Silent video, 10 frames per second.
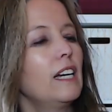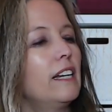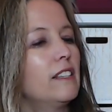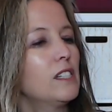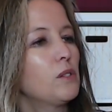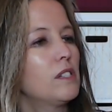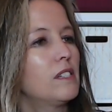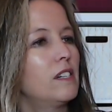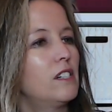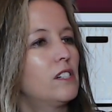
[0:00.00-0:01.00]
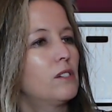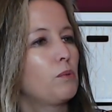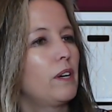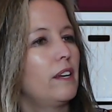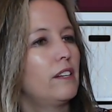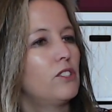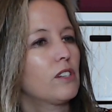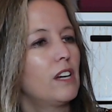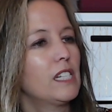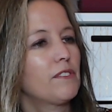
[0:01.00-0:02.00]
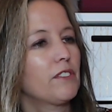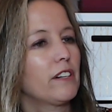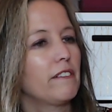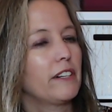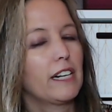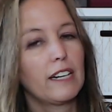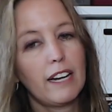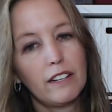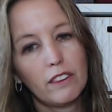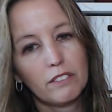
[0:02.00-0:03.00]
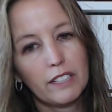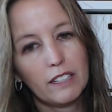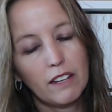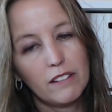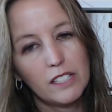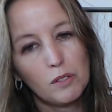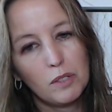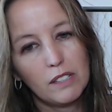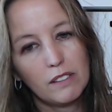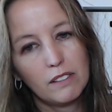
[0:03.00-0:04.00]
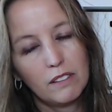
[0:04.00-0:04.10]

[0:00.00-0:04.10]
And this was stitched with, it just calls for a variegated thread on this one,